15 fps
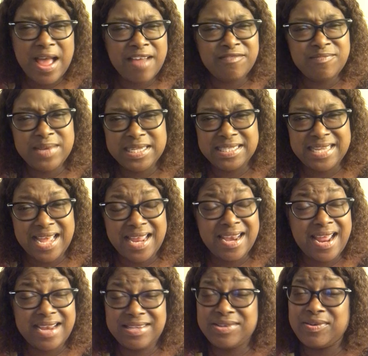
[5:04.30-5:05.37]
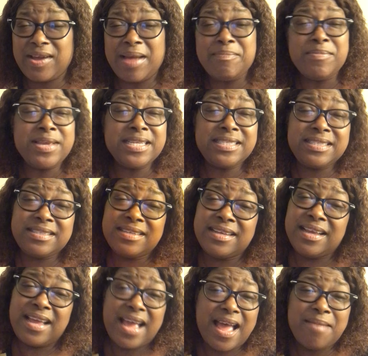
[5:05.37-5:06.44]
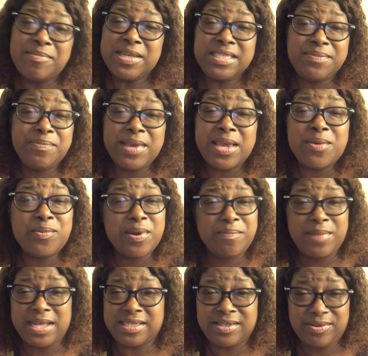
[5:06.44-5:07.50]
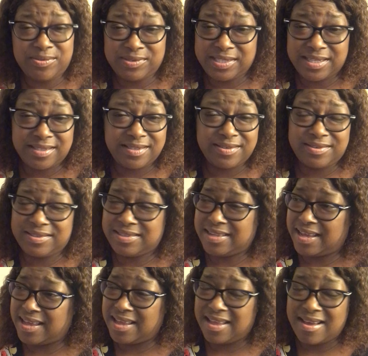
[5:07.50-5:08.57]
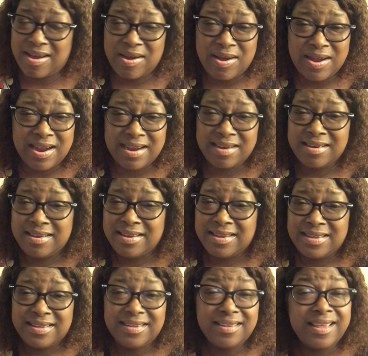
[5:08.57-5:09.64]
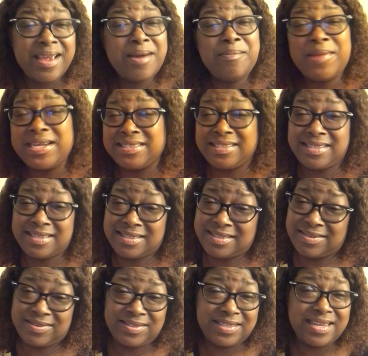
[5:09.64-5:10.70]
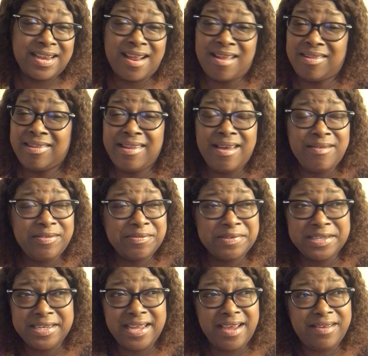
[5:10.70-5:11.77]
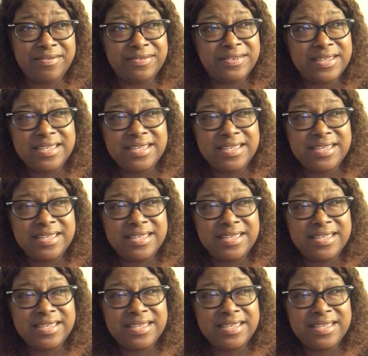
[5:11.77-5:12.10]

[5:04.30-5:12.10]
I've missed that, and I miss being with my soul sisters. They are my sisters, and I love them to death.